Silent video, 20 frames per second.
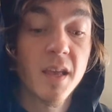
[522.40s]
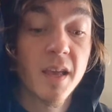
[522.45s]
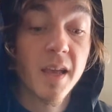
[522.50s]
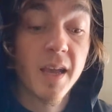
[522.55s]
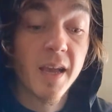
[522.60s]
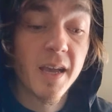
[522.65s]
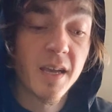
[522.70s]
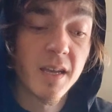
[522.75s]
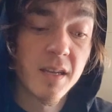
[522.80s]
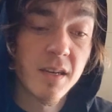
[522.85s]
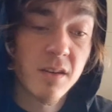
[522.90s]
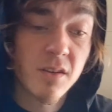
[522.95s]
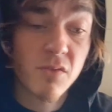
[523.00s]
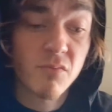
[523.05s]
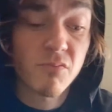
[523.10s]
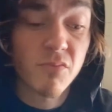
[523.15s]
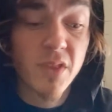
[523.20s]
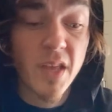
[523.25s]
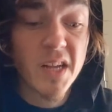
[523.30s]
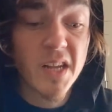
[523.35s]
And
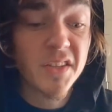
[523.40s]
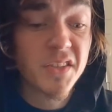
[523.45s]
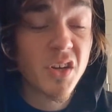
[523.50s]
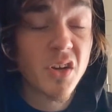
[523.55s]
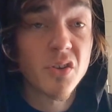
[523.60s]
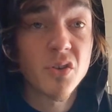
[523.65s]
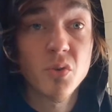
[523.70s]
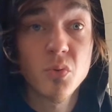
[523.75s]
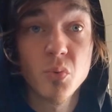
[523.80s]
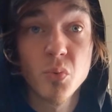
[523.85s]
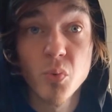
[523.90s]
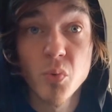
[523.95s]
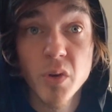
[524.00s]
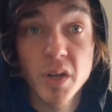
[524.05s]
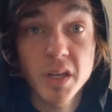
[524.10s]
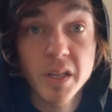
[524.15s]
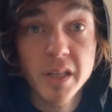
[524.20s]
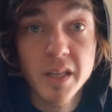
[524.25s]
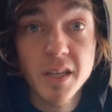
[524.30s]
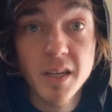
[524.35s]
that's all you
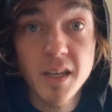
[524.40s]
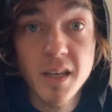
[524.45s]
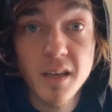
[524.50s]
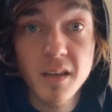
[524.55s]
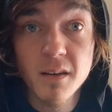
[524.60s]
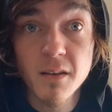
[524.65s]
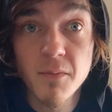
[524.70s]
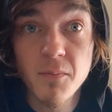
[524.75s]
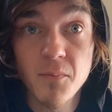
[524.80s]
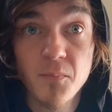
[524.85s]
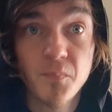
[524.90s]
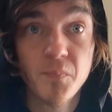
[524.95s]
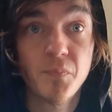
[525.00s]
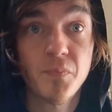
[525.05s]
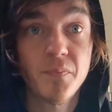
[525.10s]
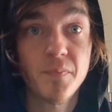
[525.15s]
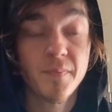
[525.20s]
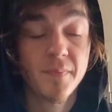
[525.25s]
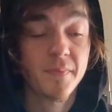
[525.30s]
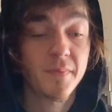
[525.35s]
really need
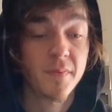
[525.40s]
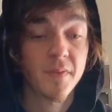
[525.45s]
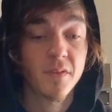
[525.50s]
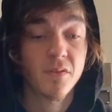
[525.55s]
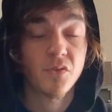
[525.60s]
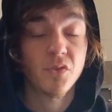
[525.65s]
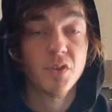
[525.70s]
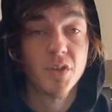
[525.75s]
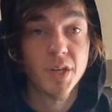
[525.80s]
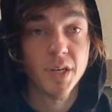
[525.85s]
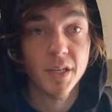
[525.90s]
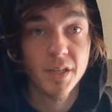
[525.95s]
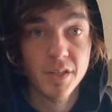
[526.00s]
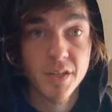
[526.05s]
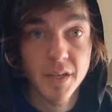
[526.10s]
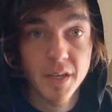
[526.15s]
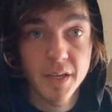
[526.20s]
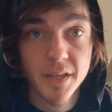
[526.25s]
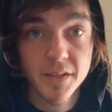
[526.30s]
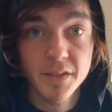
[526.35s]
to
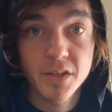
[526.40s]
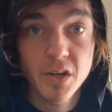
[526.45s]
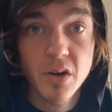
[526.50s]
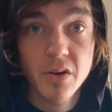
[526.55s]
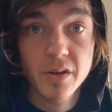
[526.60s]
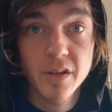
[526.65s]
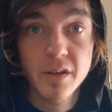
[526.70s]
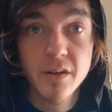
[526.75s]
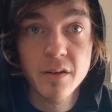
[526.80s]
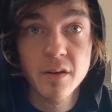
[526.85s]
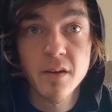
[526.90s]
get started.